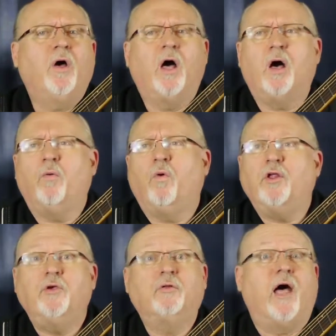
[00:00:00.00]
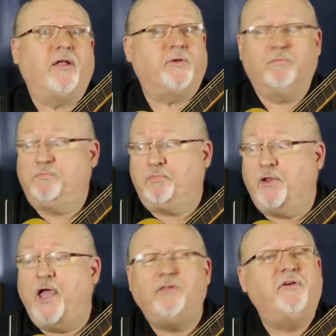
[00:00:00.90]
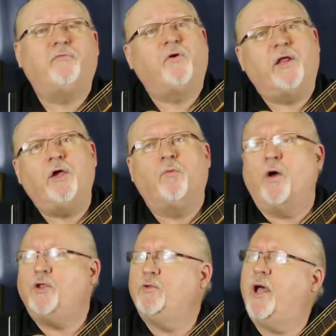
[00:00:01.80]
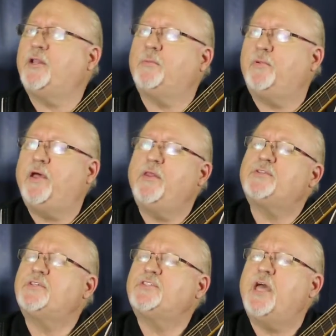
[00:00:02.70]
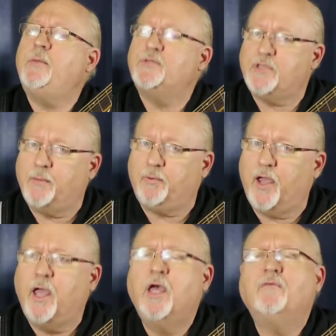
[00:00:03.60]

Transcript: what you'd like to play differently, or what you'd like to play that's the same as they play.